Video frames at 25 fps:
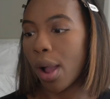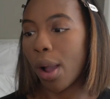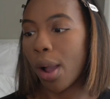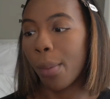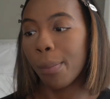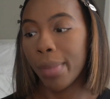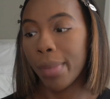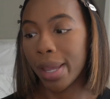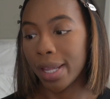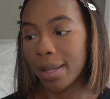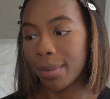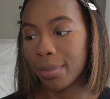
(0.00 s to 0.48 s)

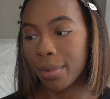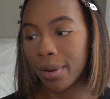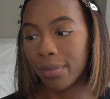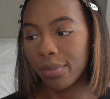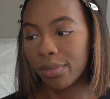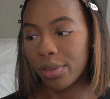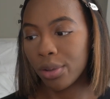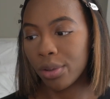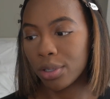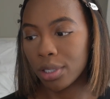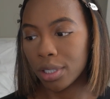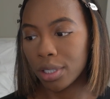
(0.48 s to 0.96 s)
Makeup
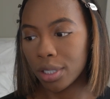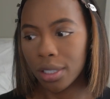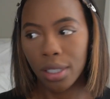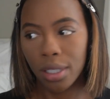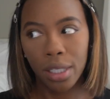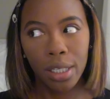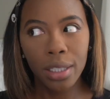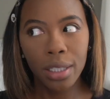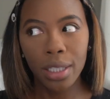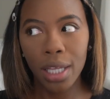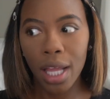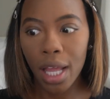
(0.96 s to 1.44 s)
Revolution.
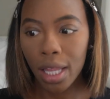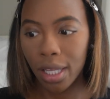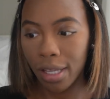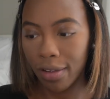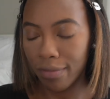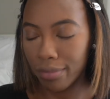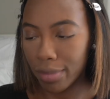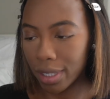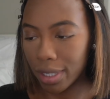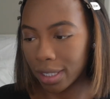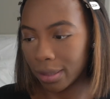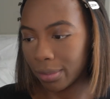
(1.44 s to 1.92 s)
Clearly I
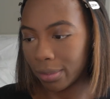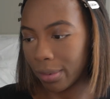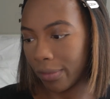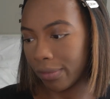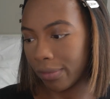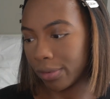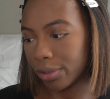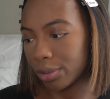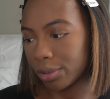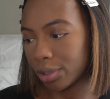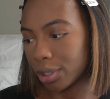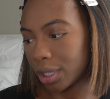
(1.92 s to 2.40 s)
love Makeup
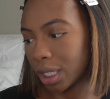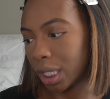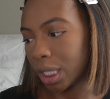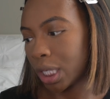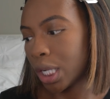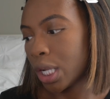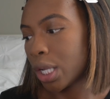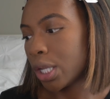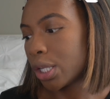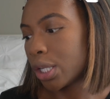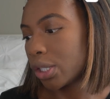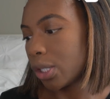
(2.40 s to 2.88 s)
Revolution.
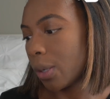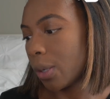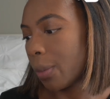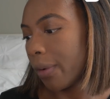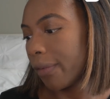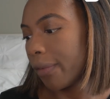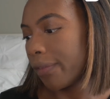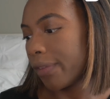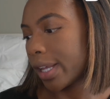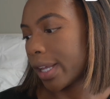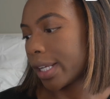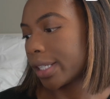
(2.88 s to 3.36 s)
Super
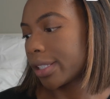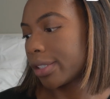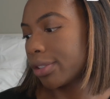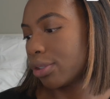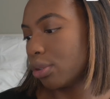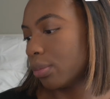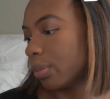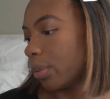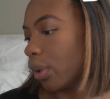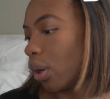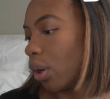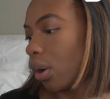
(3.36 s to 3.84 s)
Fix
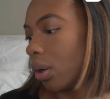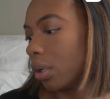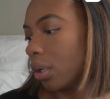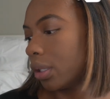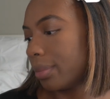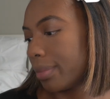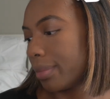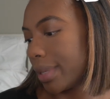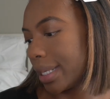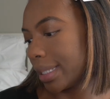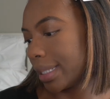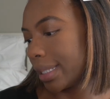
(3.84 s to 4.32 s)
Super Hold
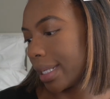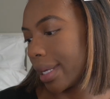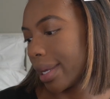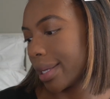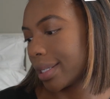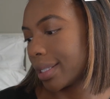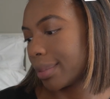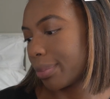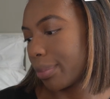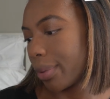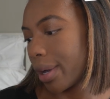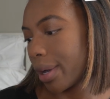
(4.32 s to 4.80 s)
Misting
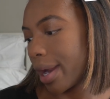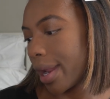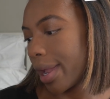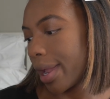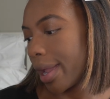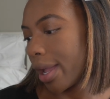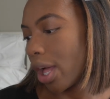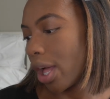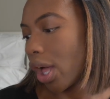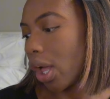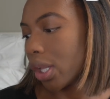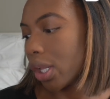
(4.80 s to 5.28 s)

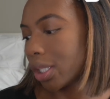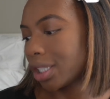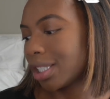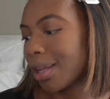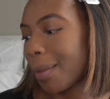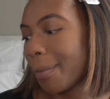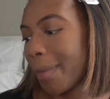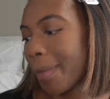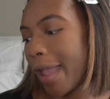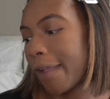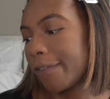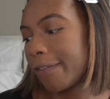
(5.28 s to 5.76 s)
Spray,
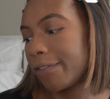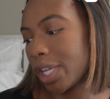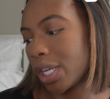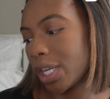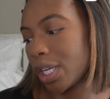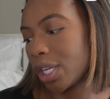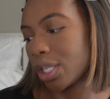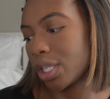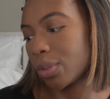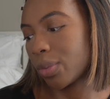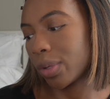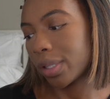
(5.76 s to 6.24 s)
Ultra Matte
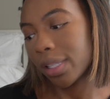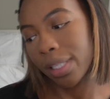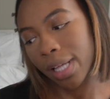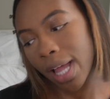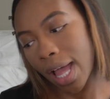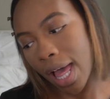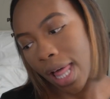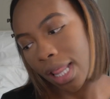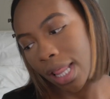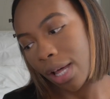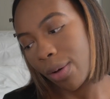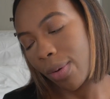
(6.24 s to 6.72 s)
Finish with
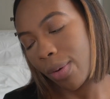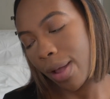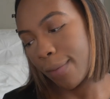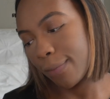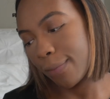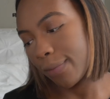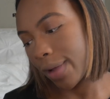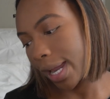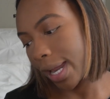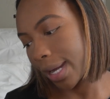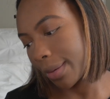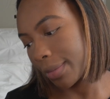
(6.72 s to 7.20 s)
Aloe and
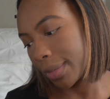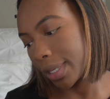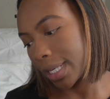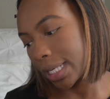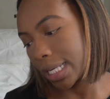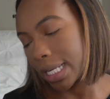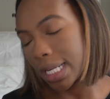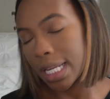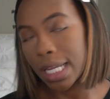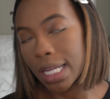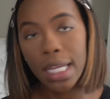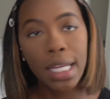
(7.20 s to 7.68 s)
Vitamin
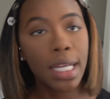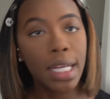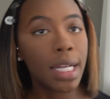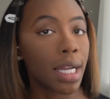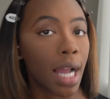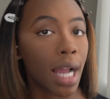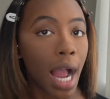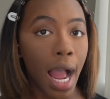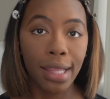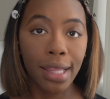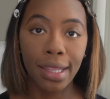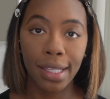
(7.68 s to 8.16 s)
E.
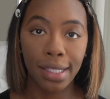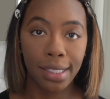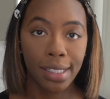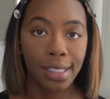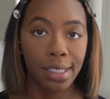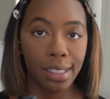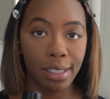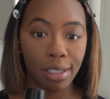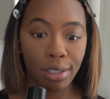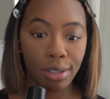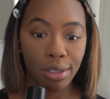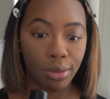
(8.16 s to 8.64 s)
I think
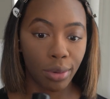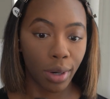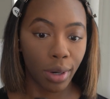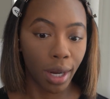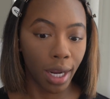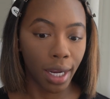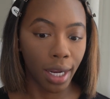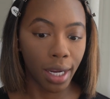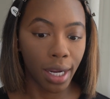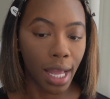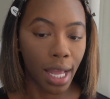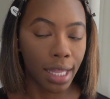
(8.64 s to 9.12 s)
this is
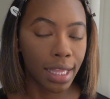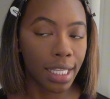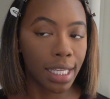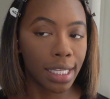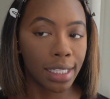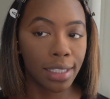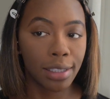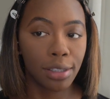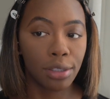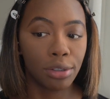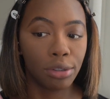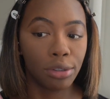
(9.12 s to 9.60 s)
great. I think
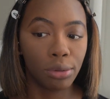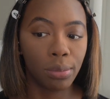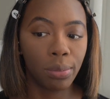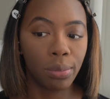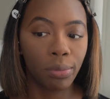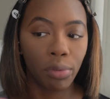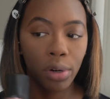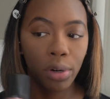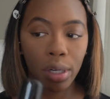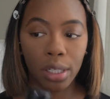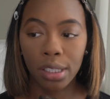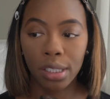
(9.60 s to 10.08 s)
it's the dupe
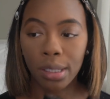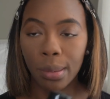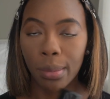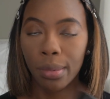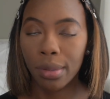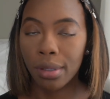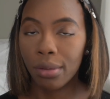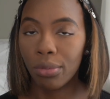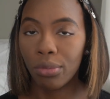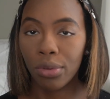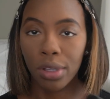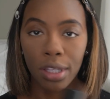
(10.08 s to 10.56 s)
for some
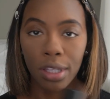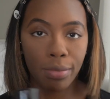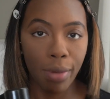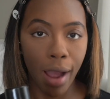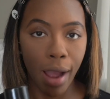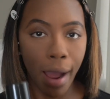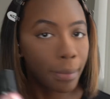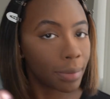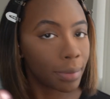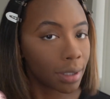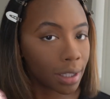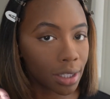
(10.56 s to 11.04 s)
of the really
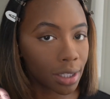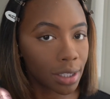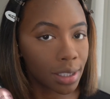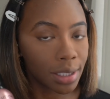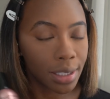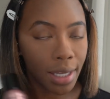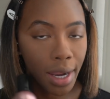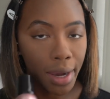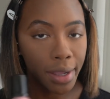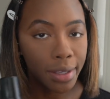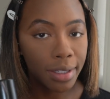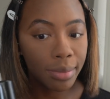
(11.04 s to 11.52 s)
popular
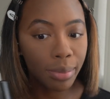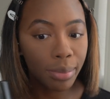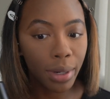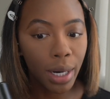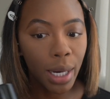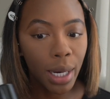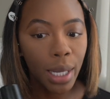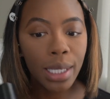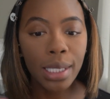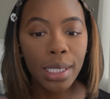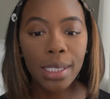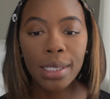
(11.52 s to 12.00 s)
setting
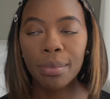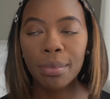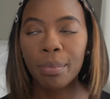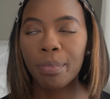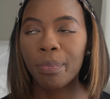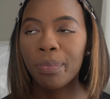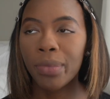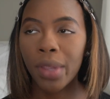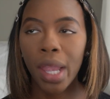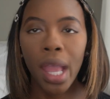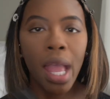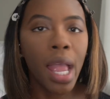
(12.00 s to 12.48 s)
sprays,
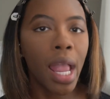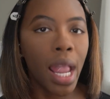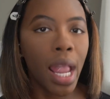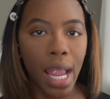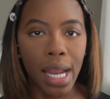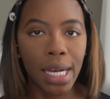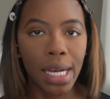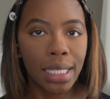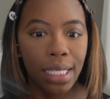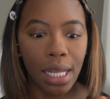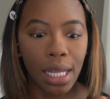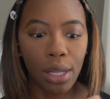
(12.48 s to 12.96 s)

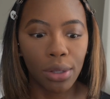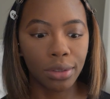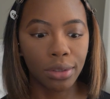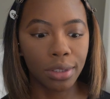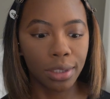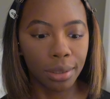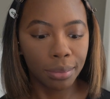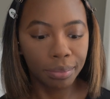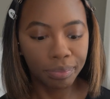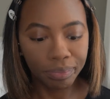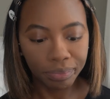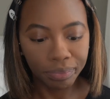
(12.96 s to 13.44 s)
and it's at Ulta,